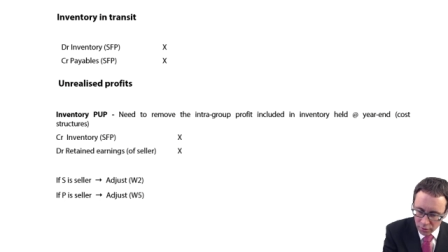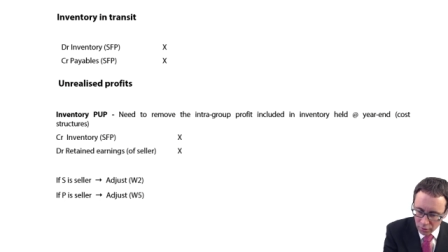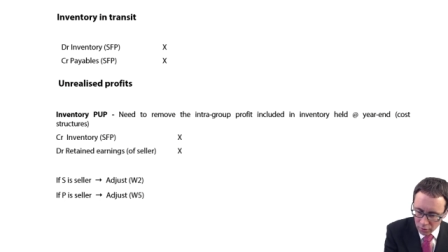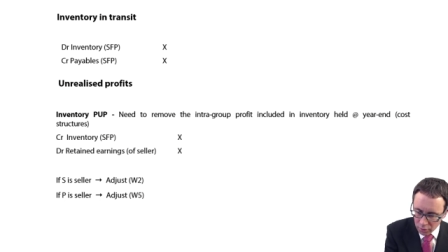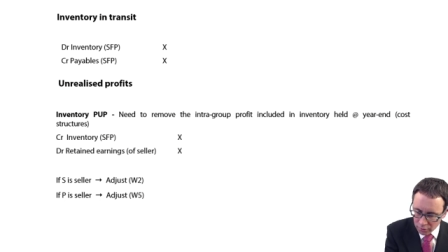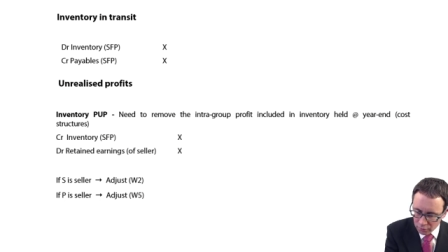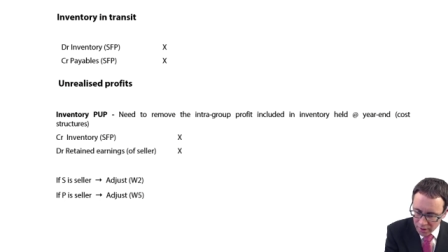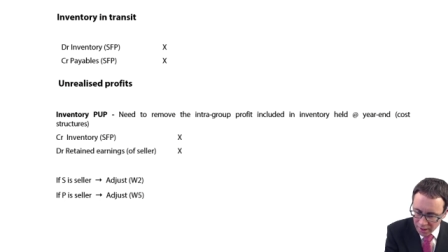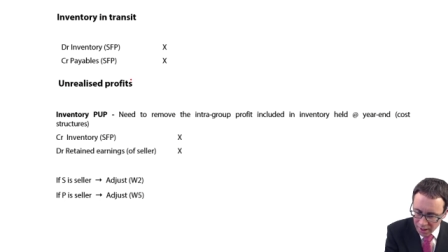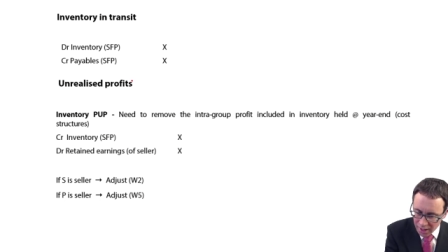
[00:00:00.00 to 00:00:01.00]
your
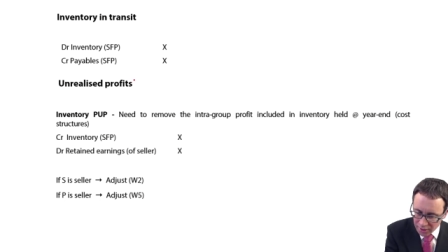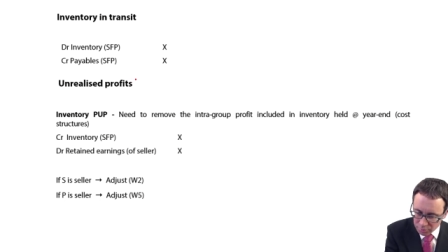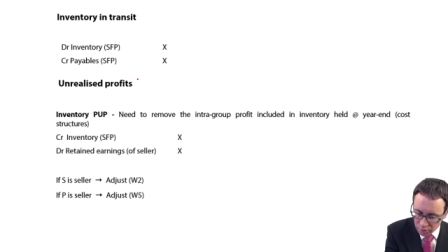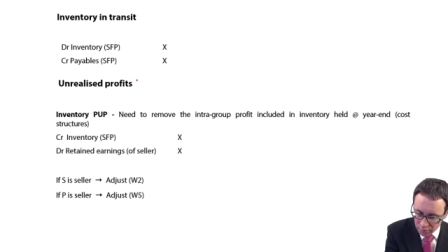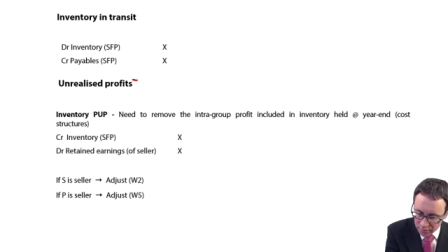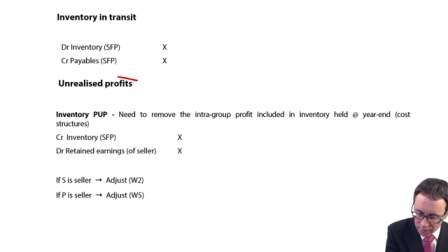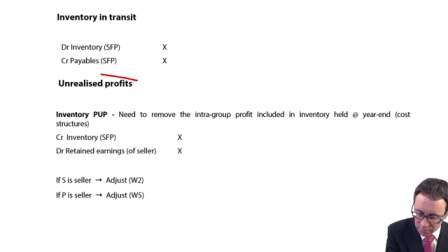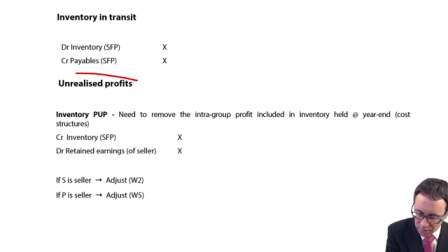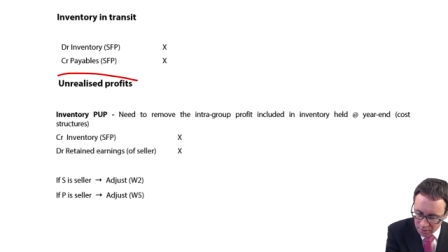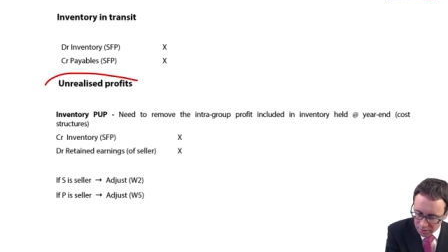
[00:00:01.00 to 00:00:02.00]
unrealized
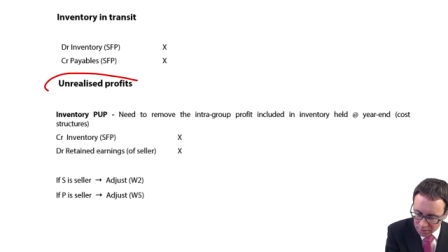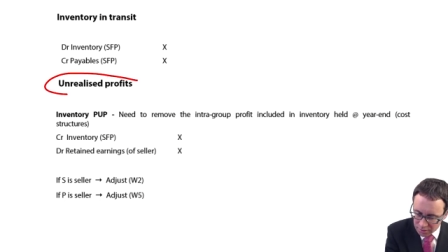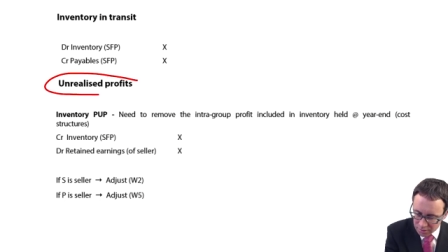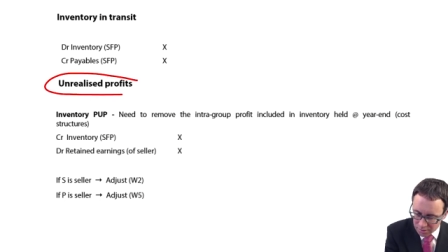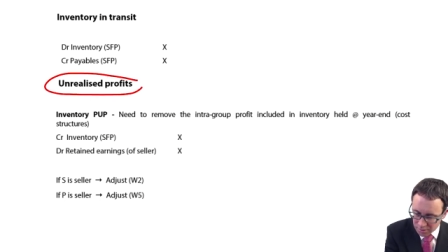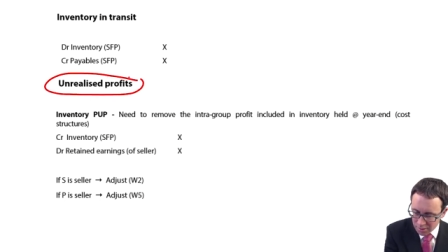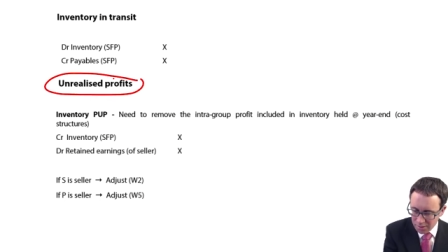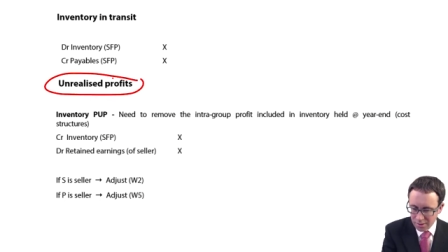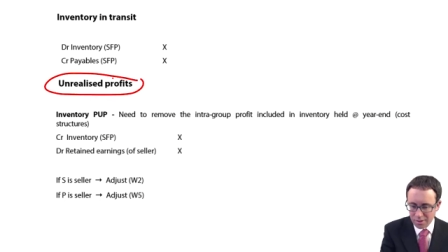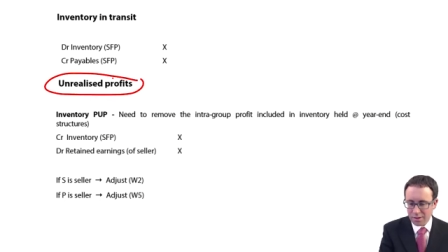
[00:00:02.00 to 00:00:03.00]
profits because
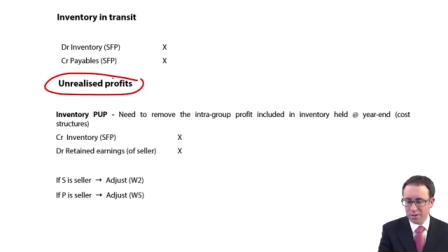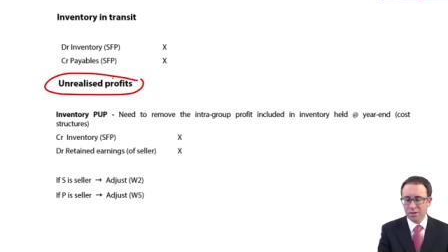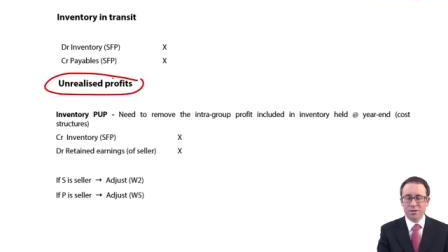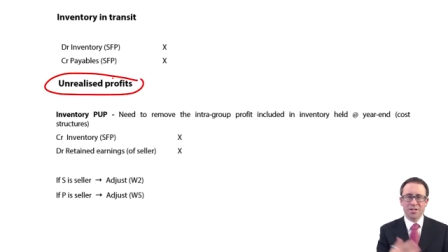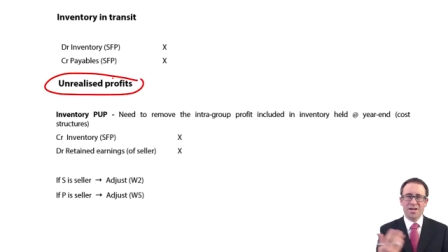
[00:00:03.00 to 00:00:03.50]
you